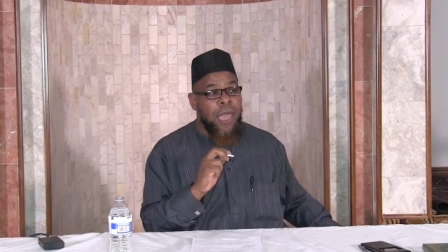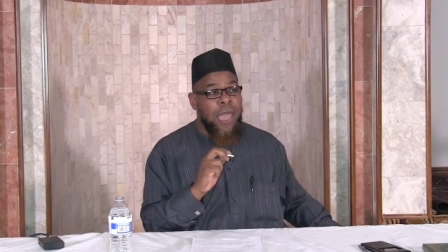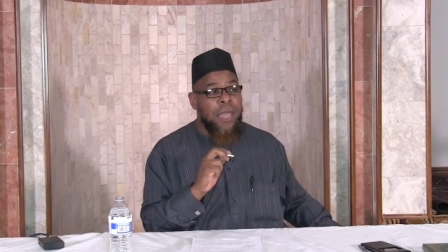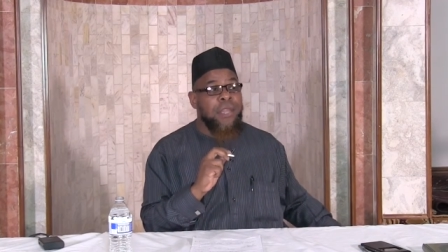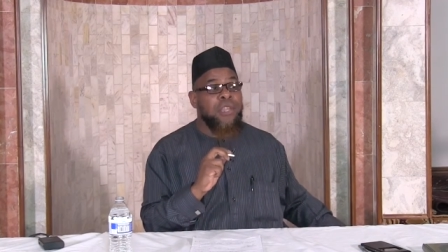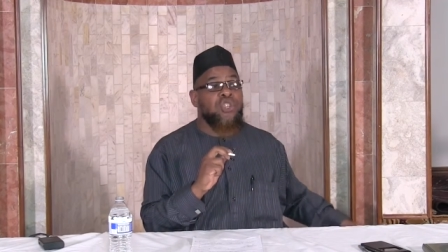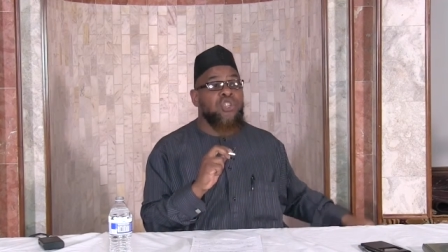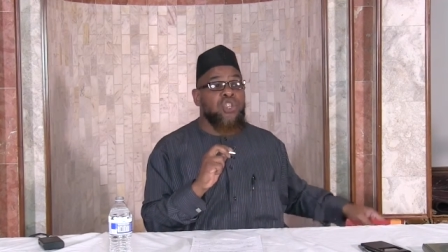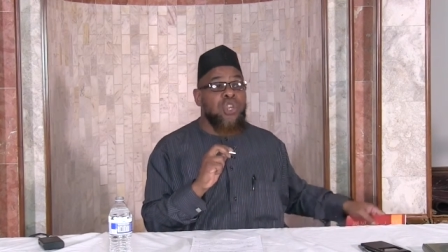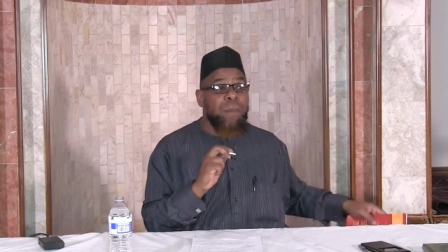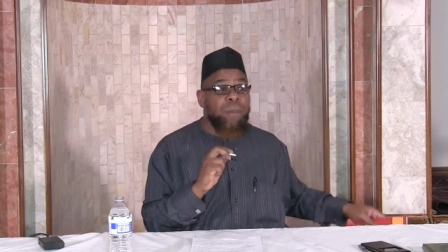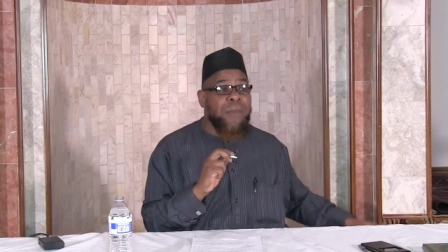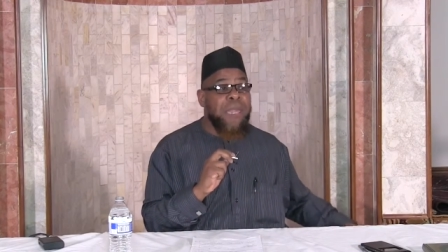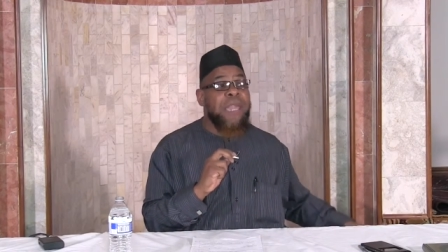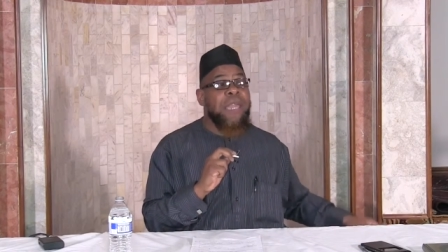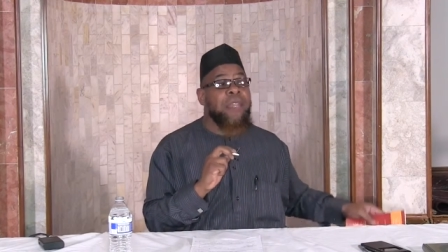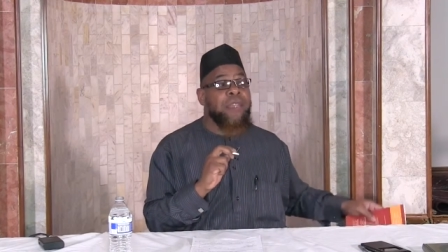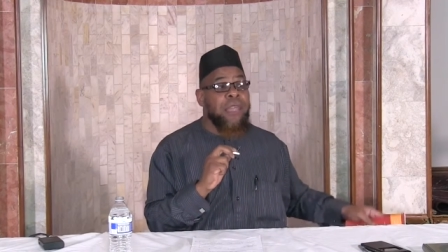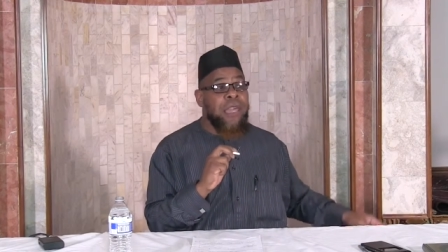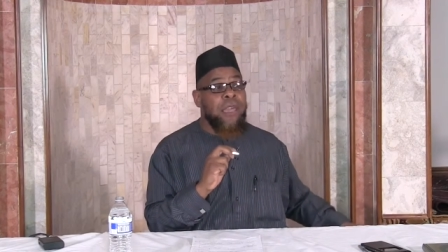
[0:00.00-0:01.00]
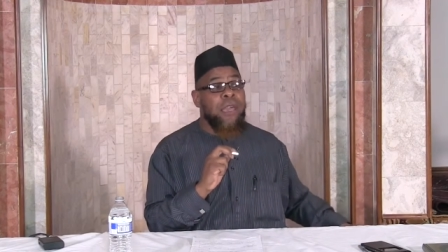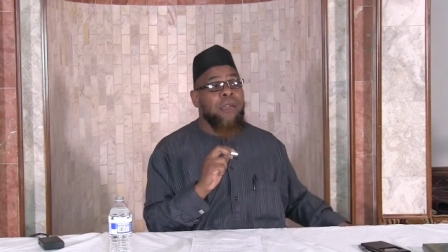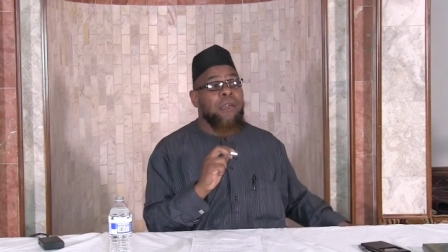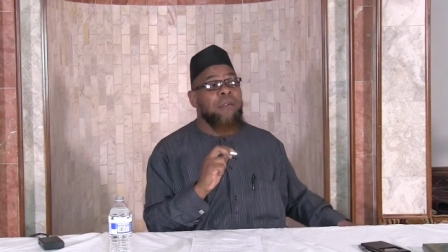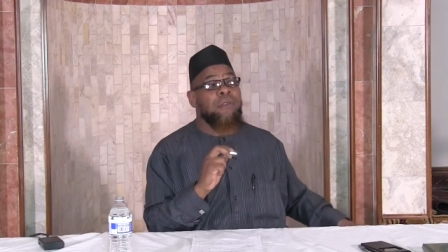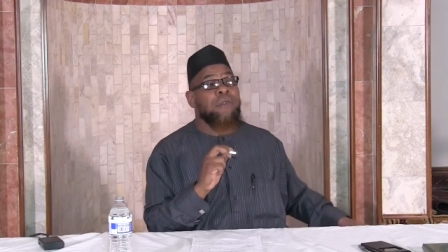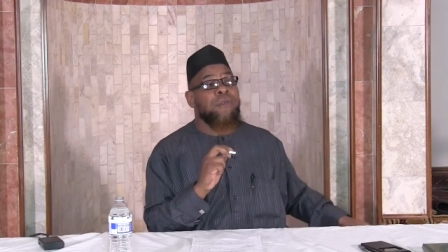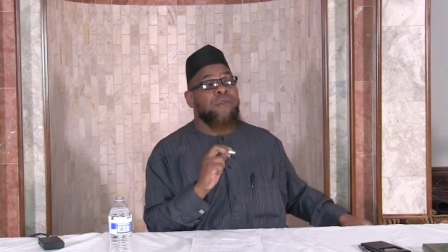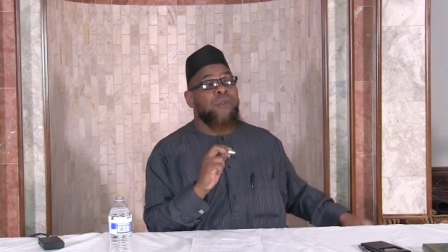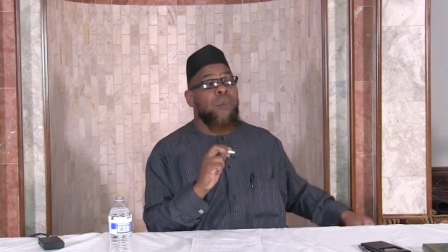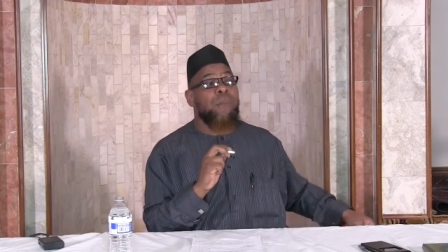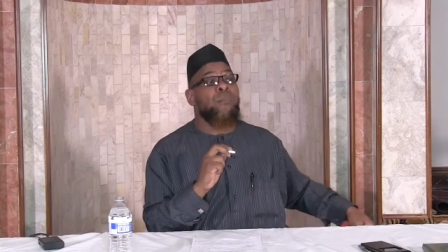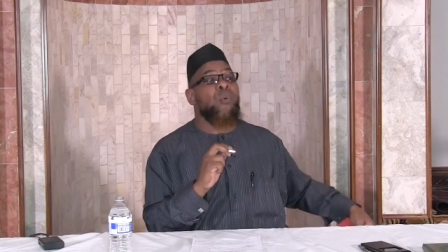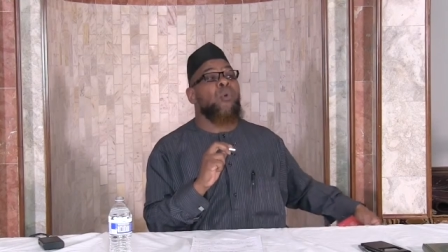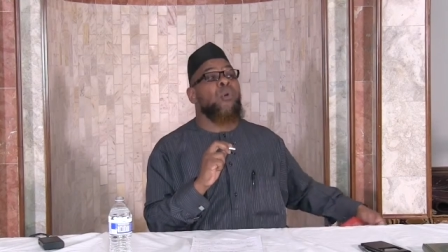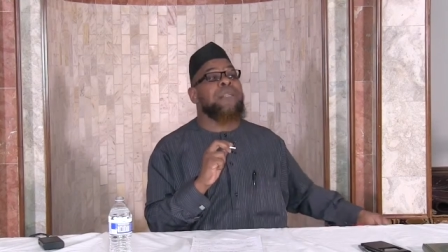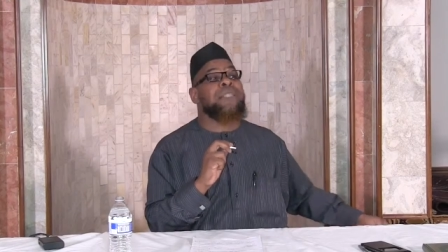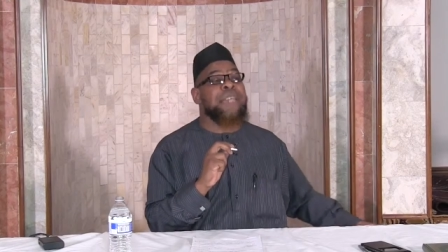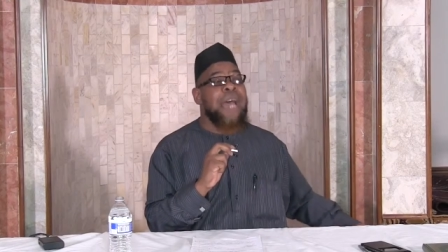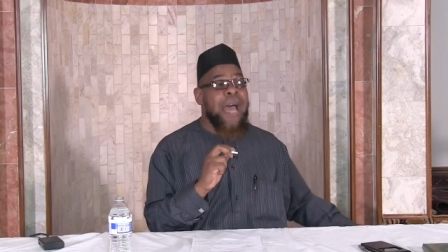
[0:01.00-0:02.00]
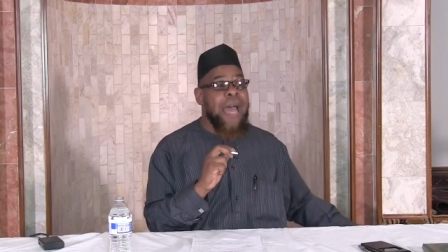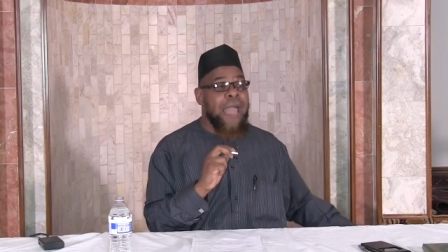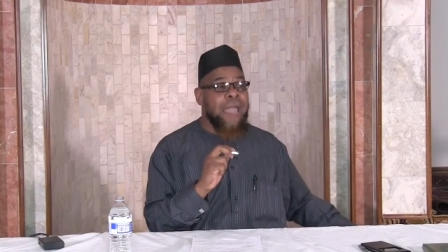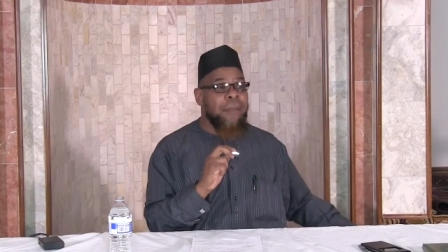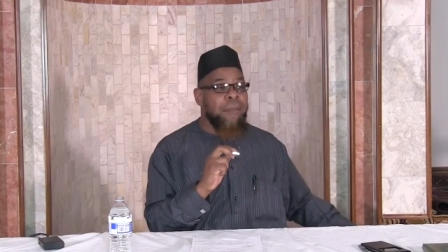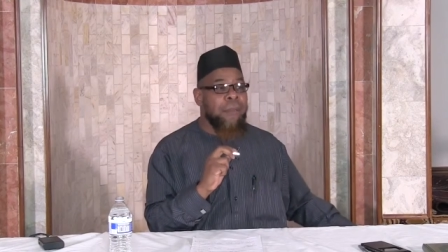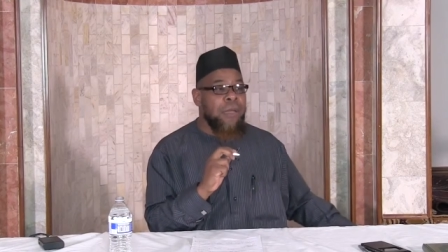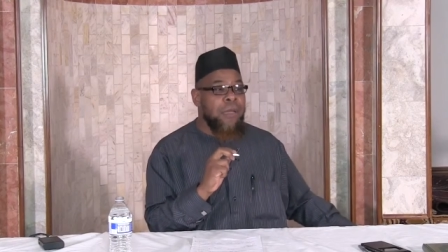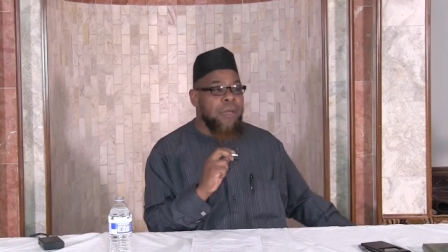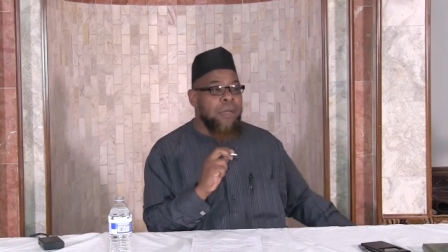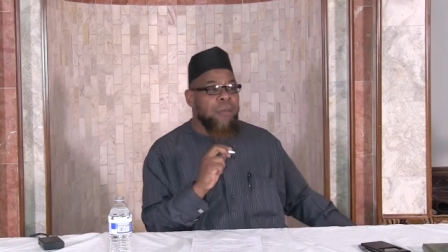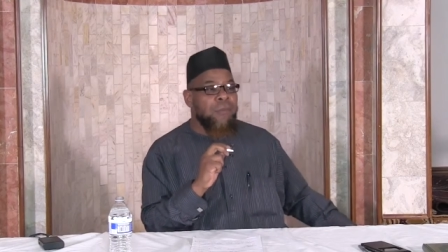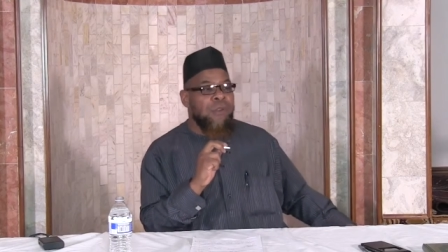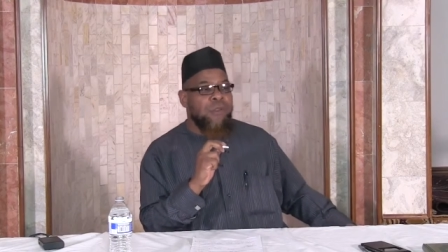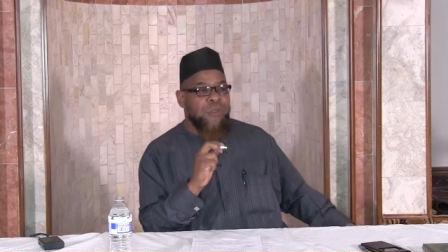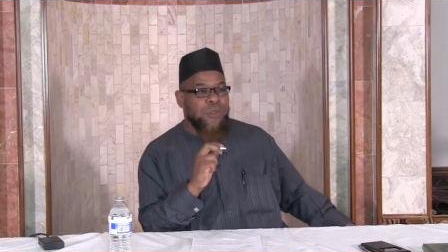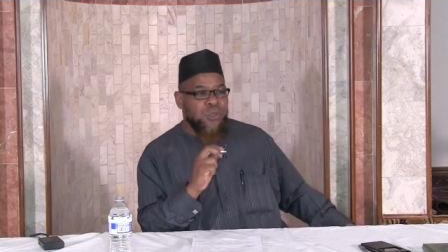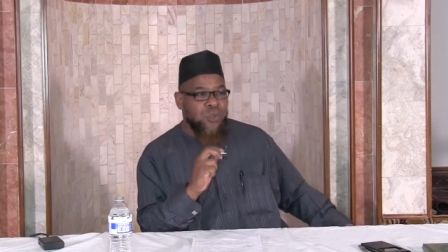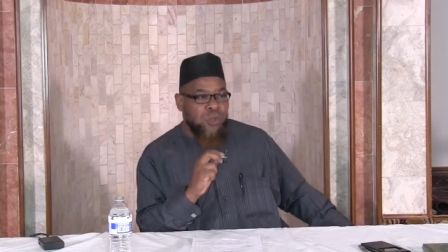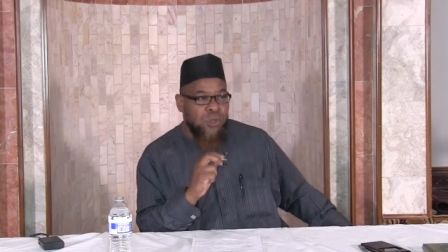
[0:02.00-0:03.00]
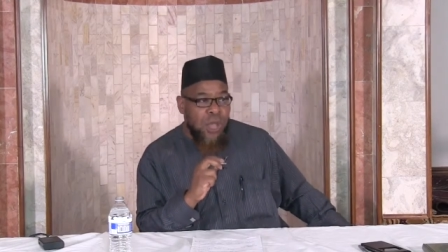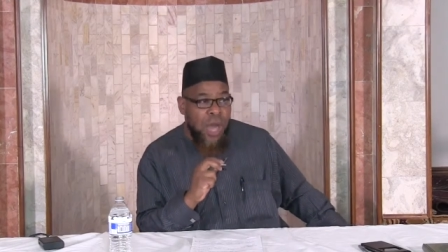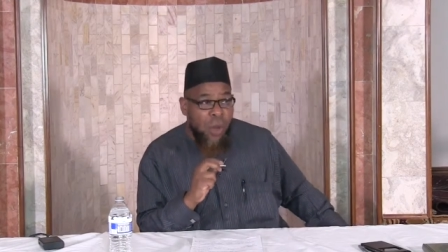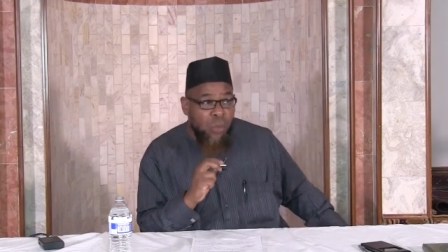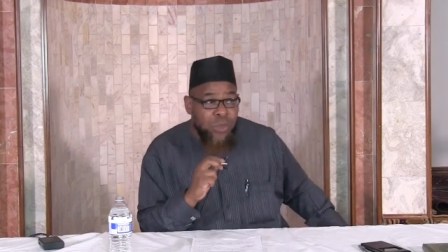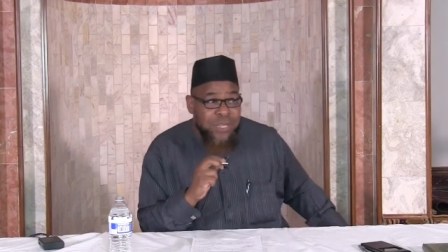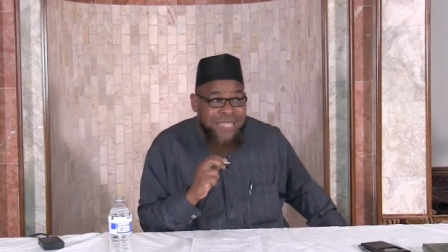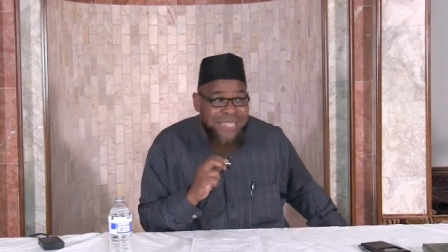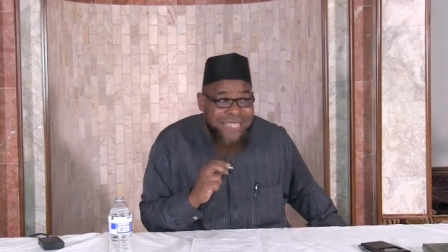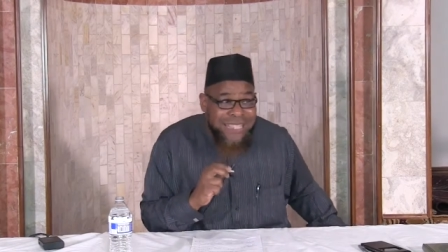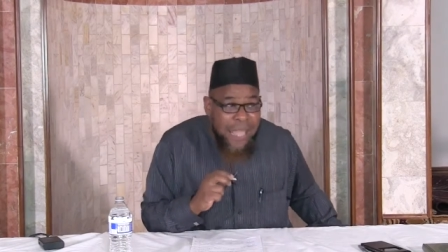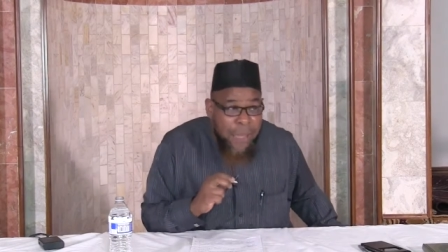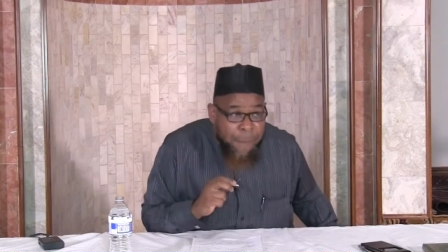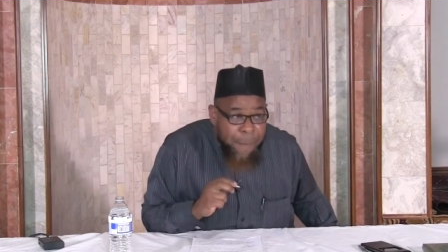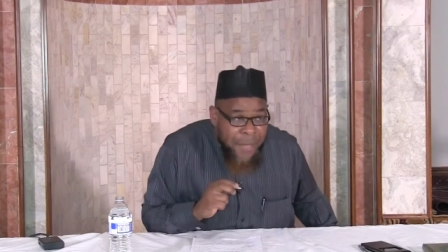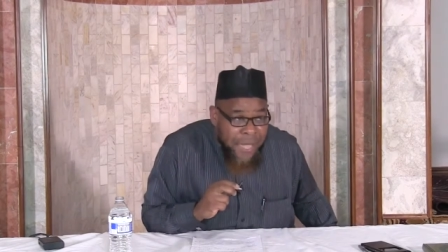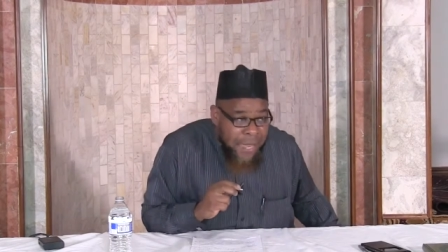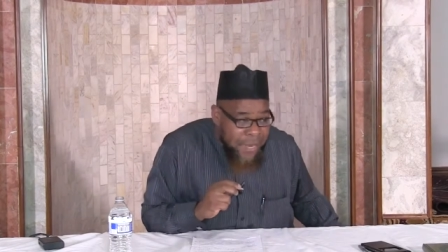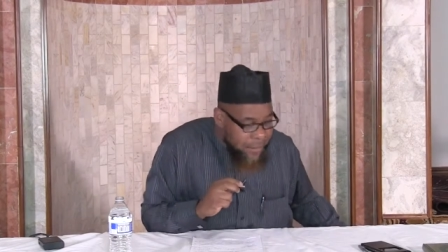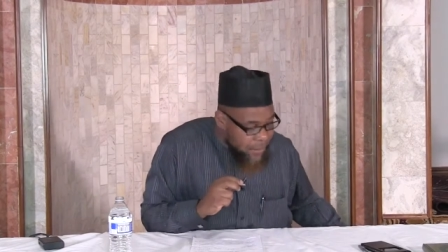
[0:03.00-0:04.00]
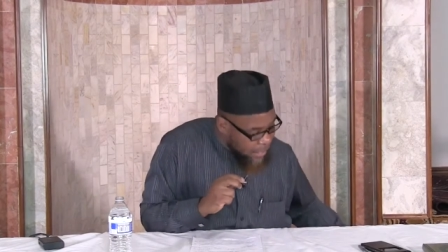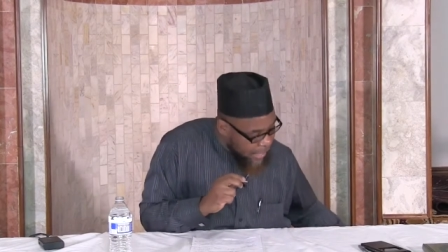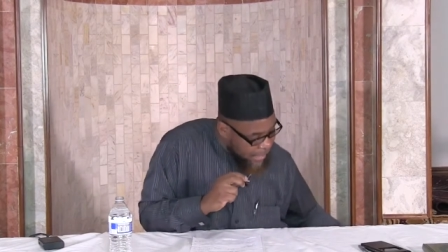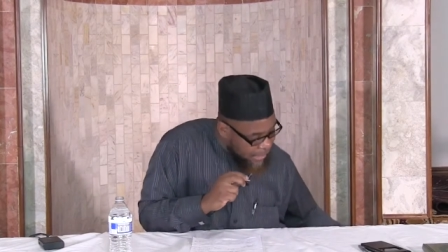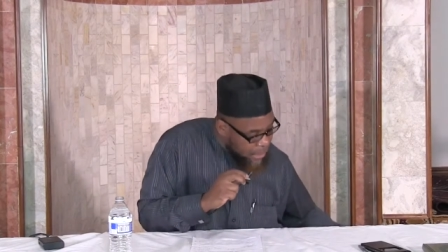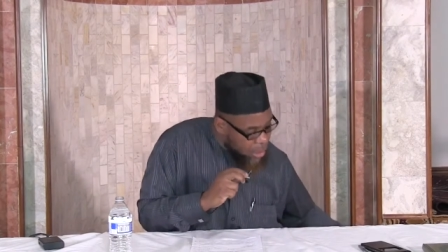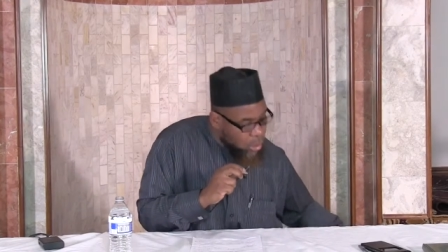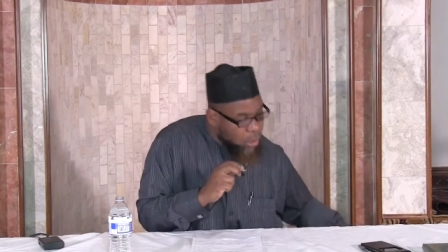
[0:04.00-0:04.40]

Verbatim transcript: And he should be in there for more time. But Rasulullah will step in and